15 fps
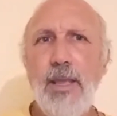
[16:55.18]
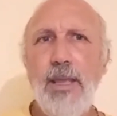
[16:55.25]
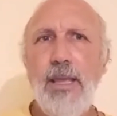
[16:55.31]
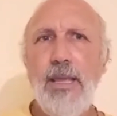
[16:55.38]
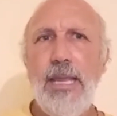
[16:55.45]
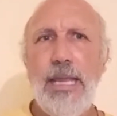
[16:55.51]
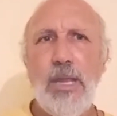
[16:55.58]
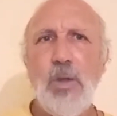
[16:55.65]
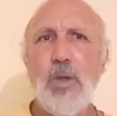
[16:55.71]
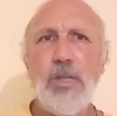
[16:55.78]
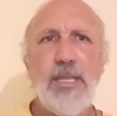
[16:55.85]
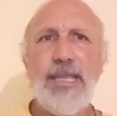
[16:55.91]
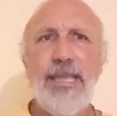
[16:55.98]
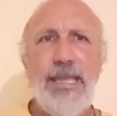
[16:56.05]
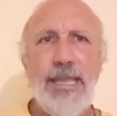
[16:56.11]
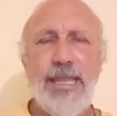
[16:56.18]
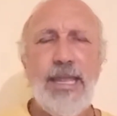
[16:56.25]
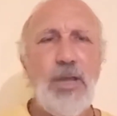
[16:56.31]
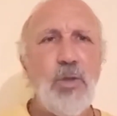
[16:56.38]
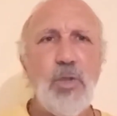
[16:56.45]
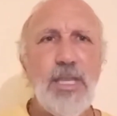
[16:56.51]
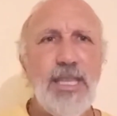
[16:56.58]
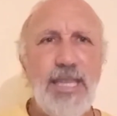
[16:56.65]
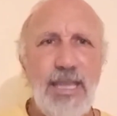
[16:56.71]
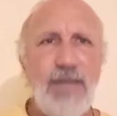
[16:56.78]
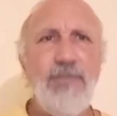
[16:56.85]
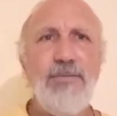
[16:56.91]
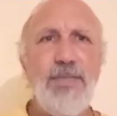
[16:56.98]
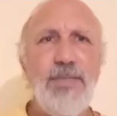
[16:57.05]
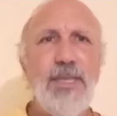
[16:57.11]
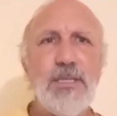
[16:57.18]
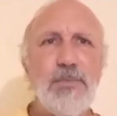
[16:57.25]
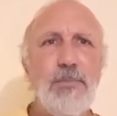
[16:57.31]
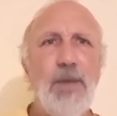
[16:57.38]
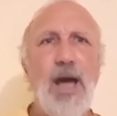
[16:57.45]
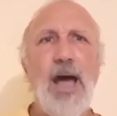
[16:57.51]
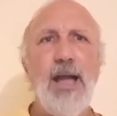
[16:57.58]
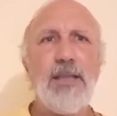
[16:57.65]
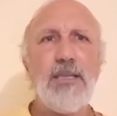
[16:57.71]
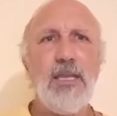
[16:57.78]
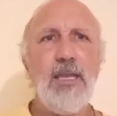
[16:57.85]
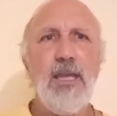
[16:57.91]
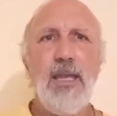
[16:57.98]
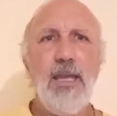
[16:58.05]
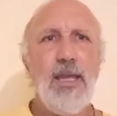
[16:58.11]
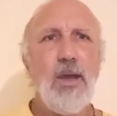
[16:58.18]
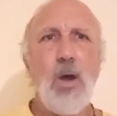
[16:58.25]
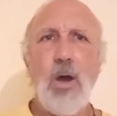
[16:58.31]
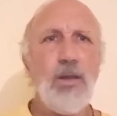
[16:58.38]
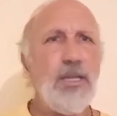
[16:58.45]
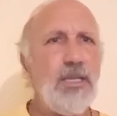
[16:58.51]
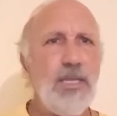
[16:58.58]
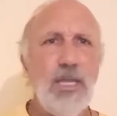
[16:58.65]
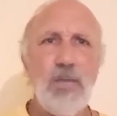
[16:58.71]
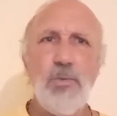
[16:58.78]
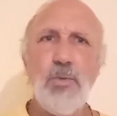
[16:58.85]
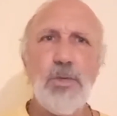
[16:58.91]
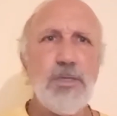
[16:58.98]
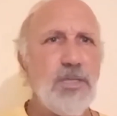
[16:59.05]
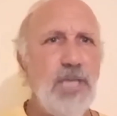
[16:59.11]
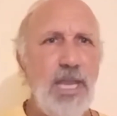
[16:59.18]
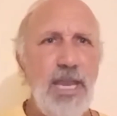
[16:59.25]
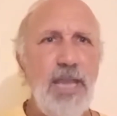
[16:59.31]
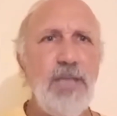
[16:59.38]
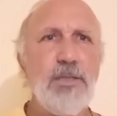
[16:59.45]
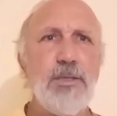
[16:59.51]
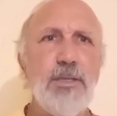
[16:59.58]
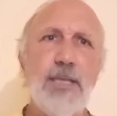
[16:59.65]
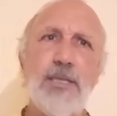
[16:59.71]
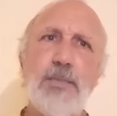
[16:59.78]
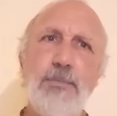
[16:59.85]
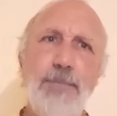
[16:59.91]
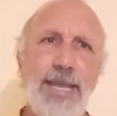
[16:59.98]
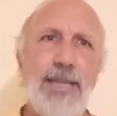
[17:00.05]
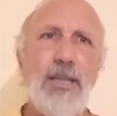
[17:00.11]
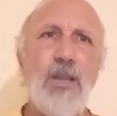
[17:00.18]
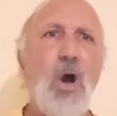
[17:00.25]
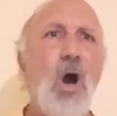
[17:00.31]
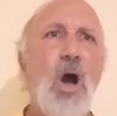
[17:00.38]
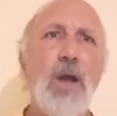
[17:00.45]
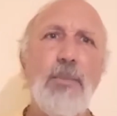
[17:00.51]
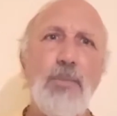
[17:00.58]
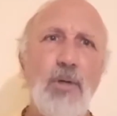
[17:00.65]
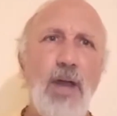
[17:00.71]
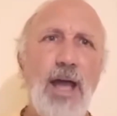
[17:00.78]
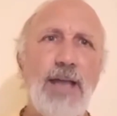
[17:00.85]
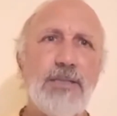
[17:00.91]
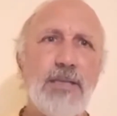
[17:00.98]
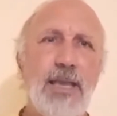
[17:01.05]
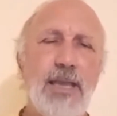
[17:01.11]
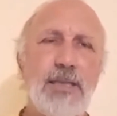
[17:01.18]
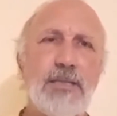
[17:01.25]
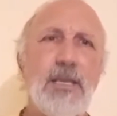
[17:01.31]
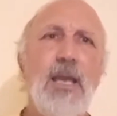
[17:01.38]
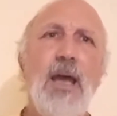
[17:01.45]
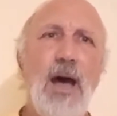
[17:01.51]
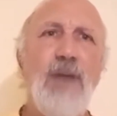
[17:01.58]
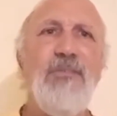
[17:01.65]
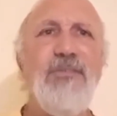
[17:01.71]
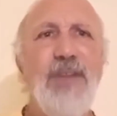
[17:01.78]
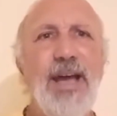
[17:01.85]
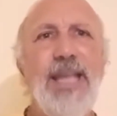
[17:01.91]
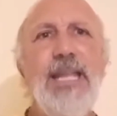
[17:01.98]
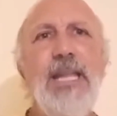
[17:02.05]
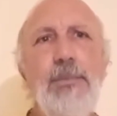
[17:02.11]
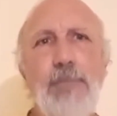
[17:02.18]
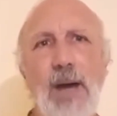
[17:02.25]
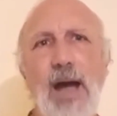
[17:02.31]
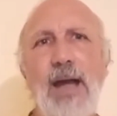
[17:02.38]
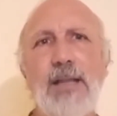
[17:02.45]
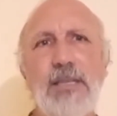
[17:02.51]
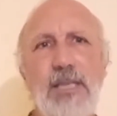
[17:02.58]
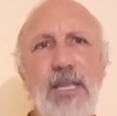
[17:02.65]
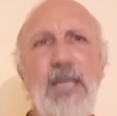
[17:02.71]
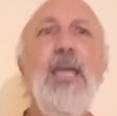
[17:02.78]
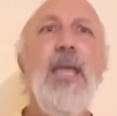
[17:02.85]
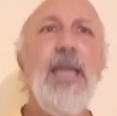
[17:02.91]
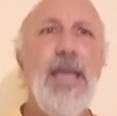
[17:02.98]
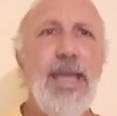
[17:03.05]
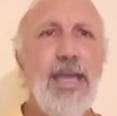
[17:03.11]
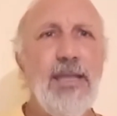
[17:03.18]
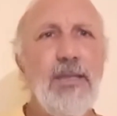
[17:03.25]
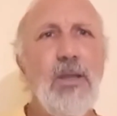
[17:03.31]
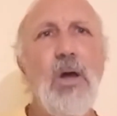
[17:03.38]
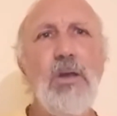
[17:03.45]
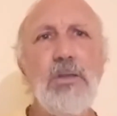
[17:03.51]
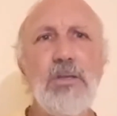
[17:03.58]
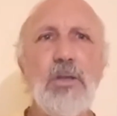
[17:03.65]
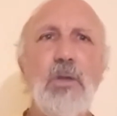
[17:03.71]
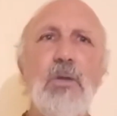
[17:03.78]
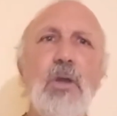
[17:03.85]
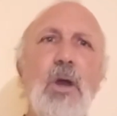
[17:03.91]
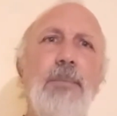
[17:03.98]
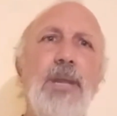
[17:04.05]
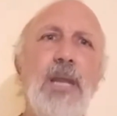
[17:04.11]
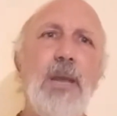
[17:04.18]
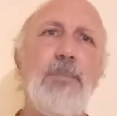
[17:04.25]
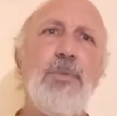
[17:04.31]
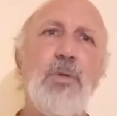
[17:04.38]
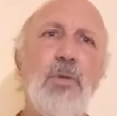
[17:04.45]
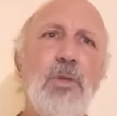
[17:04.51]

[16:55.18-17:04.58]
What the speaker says: He couldn't give this bhakti. All he did was teach this big, long process of Vaidhi bhakti and also coming up through the